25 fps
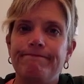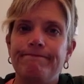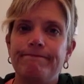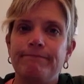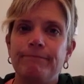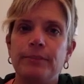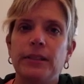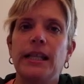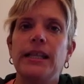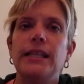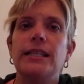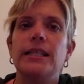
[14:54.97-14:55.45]

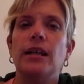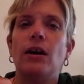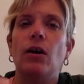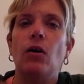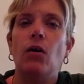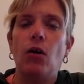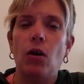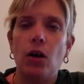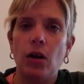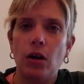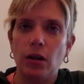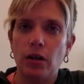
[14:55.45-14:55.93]
place it
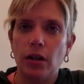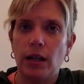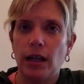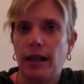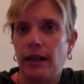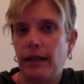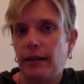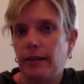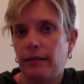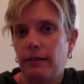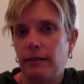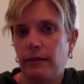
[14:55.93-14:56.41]
all
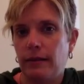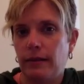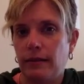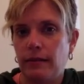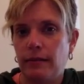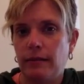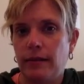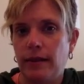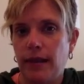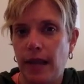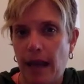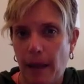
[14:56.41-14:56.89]
on
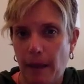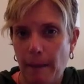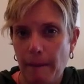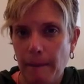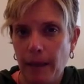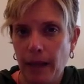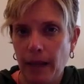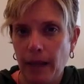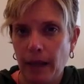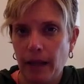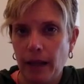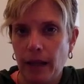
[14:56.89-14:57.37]
them.
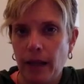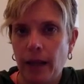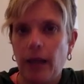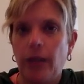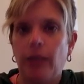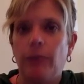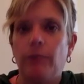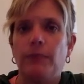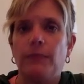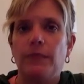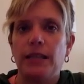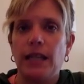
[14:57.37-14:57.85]

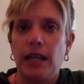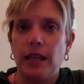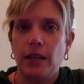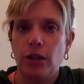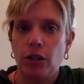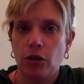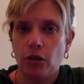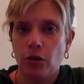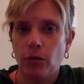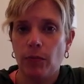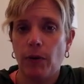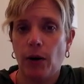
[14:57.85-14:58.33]
take
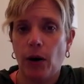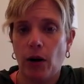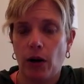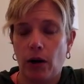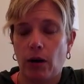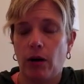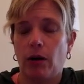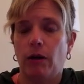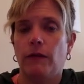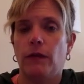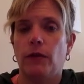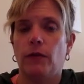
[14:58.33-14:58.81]
your
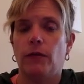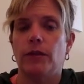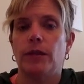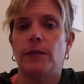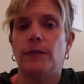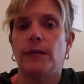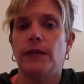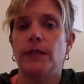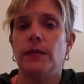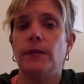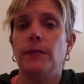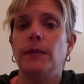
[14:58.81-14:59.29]
part of the
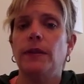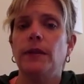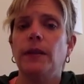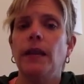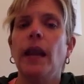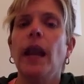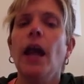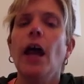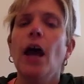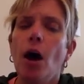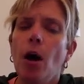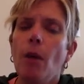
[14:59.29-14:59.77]

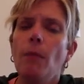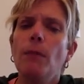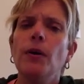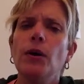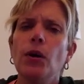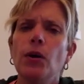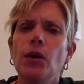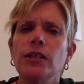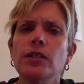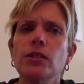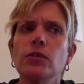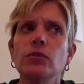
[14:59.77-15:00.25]
responsibility, but
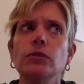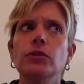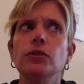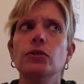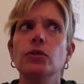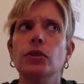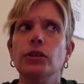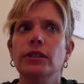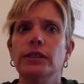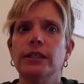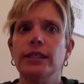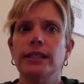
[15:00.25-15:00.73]
also
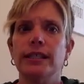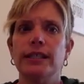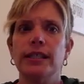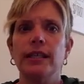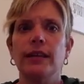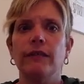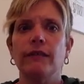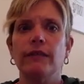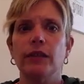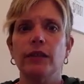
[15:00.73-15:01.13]
look to see if